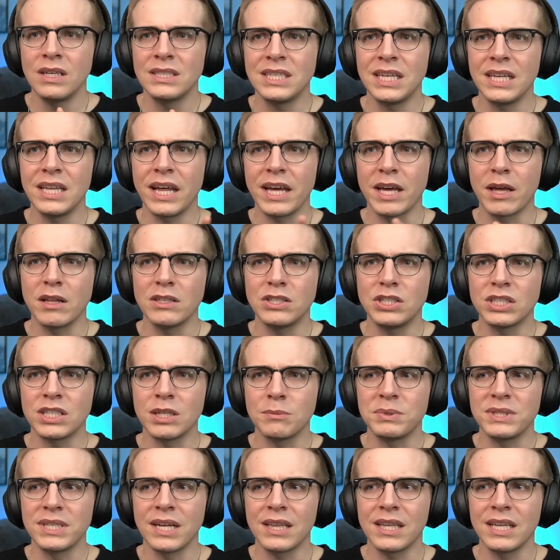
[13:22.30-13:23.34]
Is he, like, just
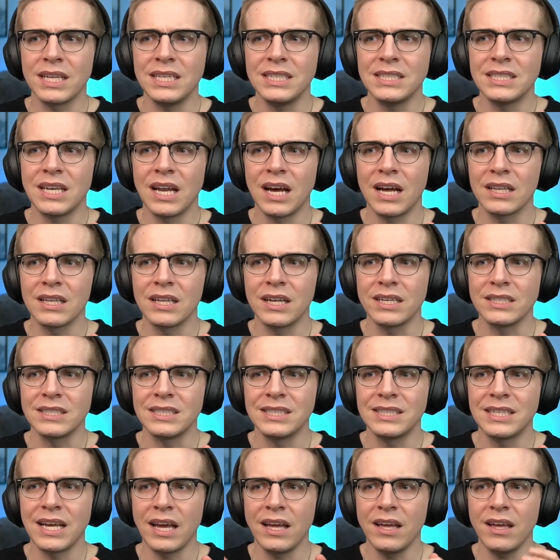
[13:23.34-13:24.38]
upset that he's not, like,
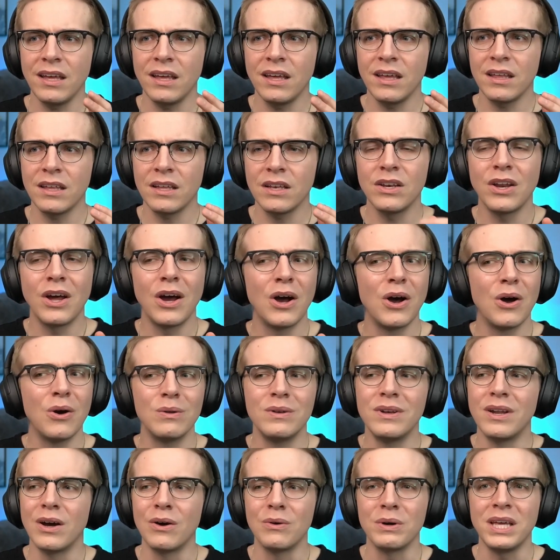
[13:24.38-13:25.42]
staying?
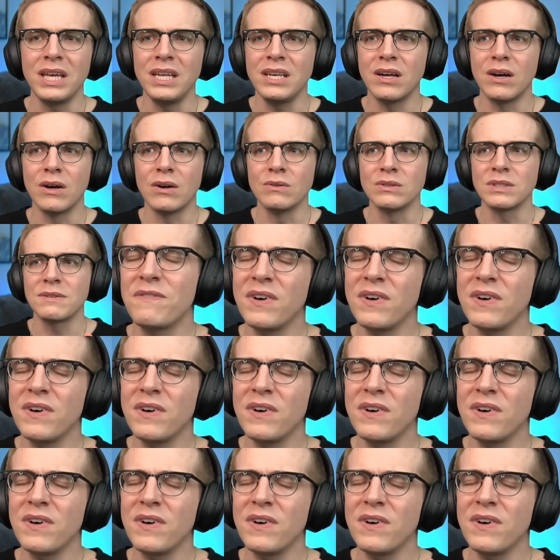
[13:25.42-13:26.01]
No, no, he knows.